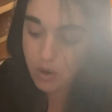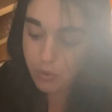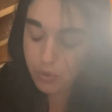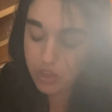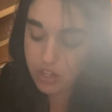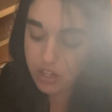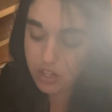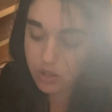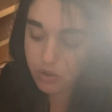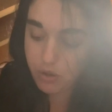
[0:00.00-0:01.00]
with an
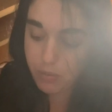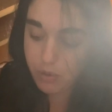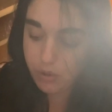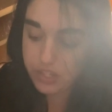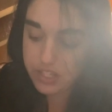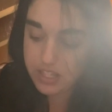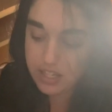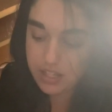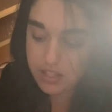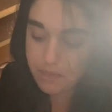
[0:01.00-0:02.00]
incurable
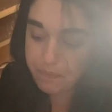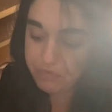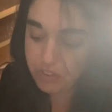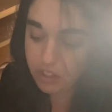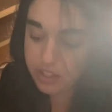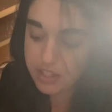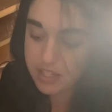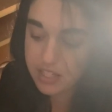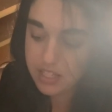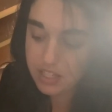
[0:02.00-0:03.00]
disease, the
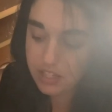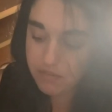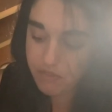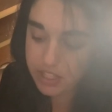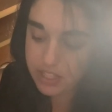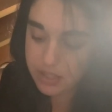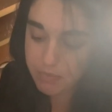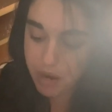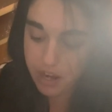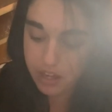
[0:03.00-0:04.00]
city
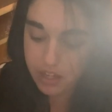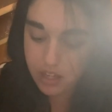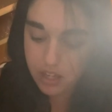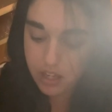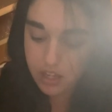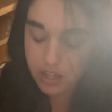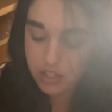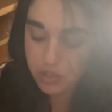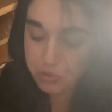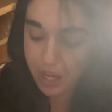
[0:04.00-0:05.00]
invaded by a
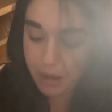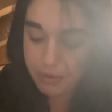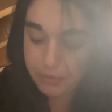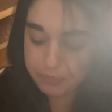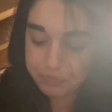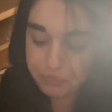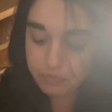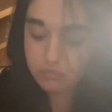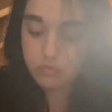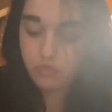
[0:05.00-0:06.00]
tsunami.
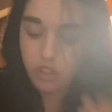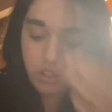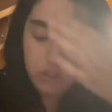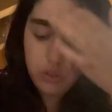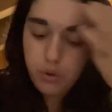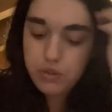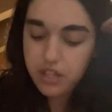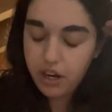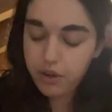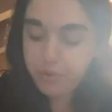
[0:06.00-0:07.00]
Those
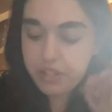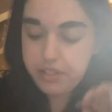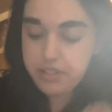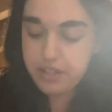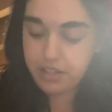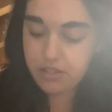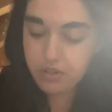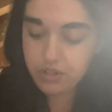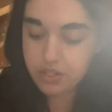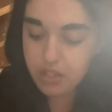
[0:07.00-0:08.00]
are real
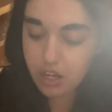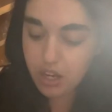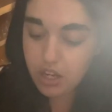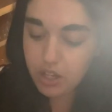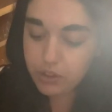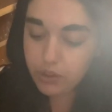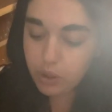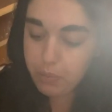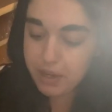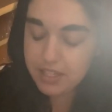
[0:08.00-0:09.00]
disasters.
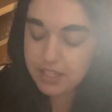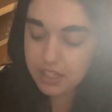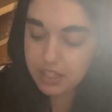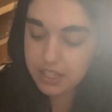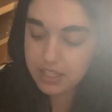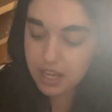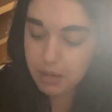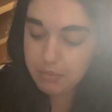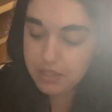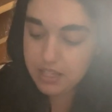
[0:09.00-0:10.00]
Not passing an
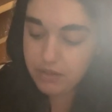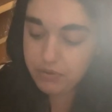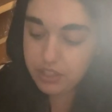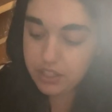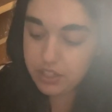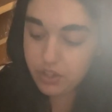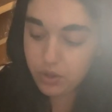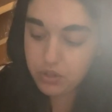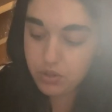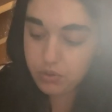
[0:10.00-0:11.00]
exam is definitely
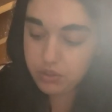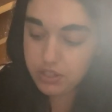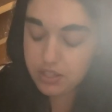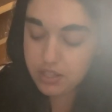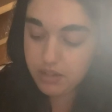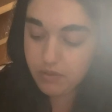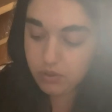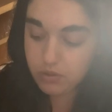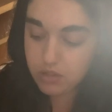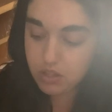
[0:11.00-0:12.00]
not on these
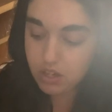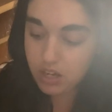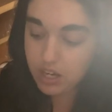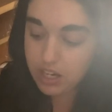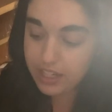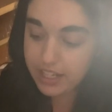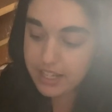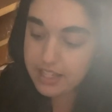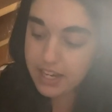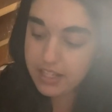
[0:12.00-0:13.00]
levels. It
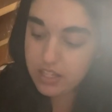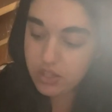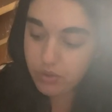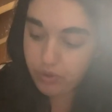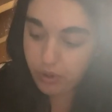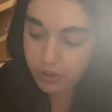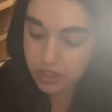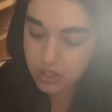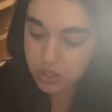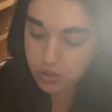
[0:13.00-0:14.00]
is easy to fall
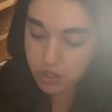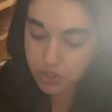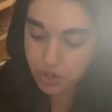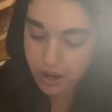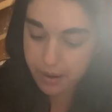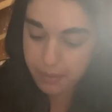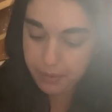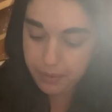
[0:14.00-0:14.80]
into the trap